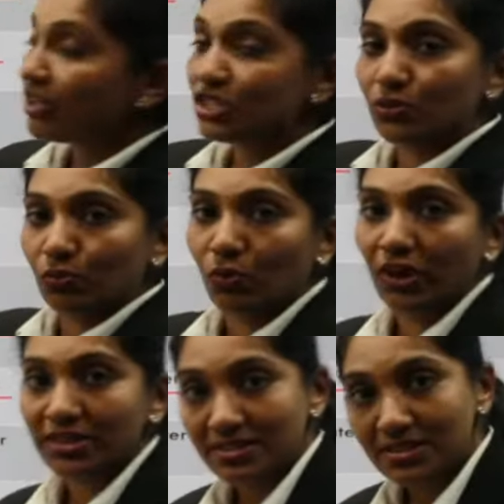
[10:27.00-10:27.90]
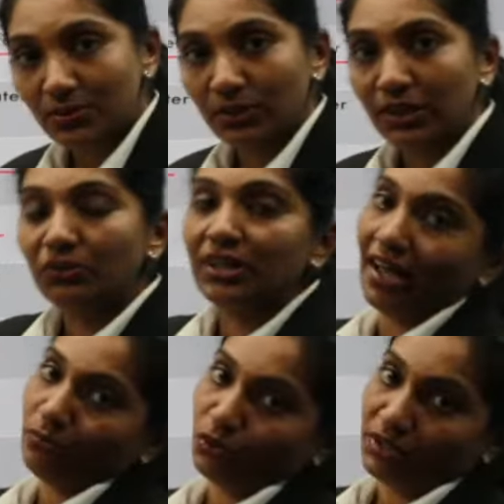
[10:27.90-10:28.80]
which what is the solute
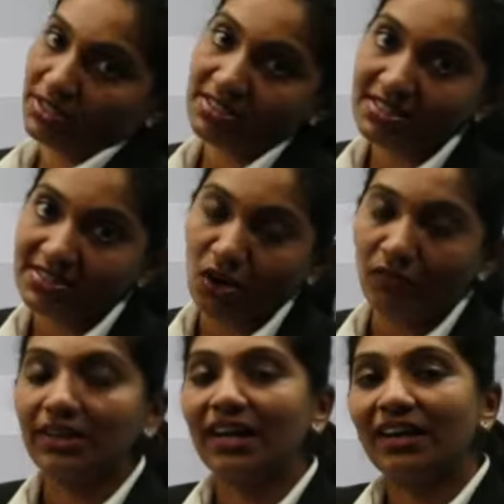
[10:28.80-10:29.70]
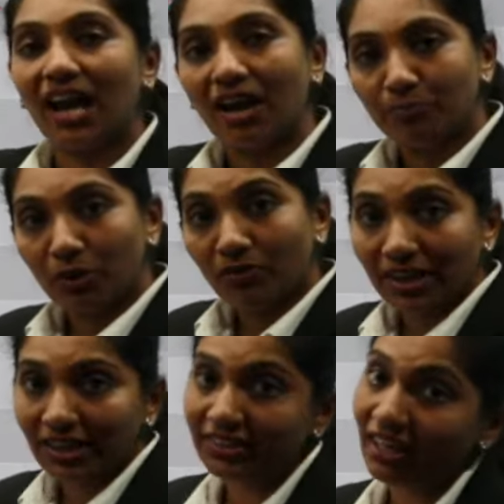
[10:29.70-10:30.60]
and what is the solvent, and I have
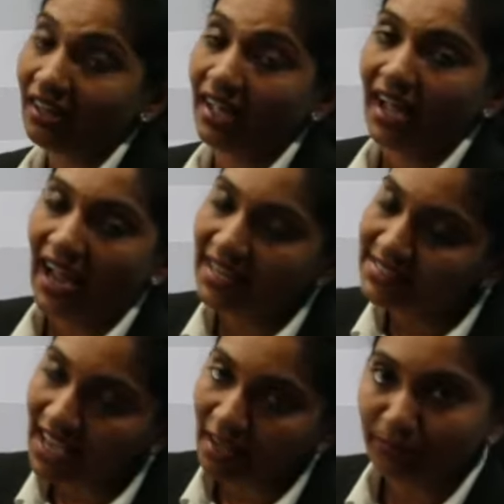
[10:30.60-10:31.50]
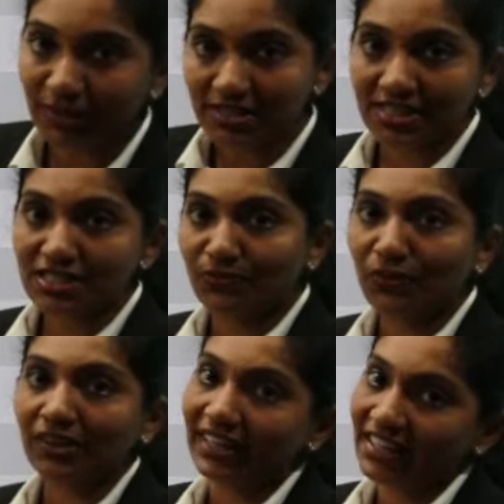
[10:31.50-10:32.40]
provided the examples
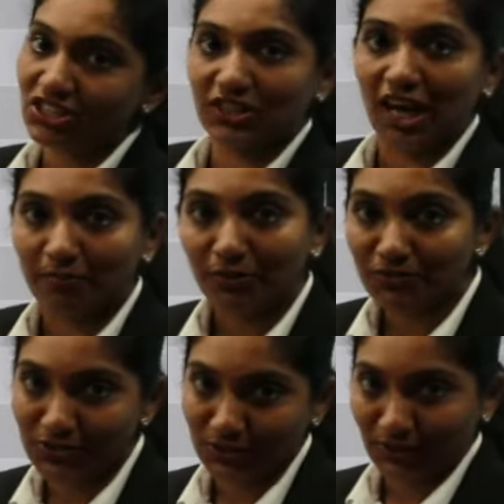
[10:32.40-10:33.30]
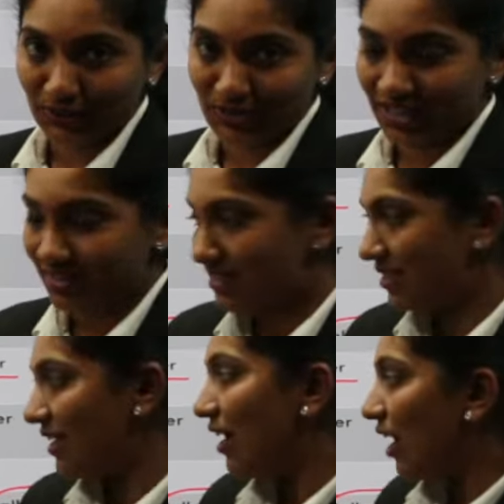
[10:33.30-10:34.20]
for each type of solutions.
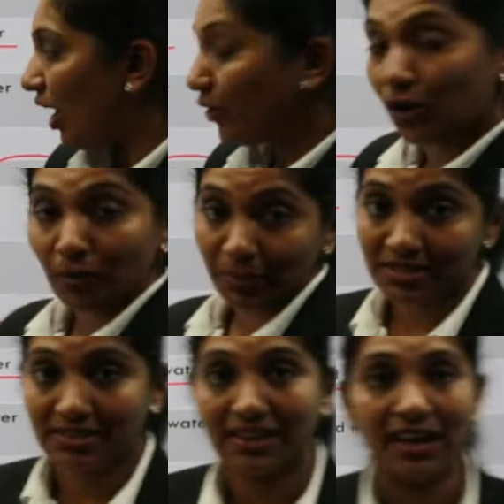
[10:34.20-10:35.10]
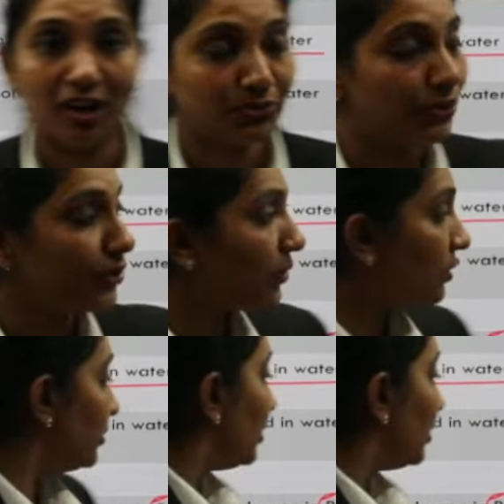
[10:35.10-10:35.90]
I hope it's clear for you.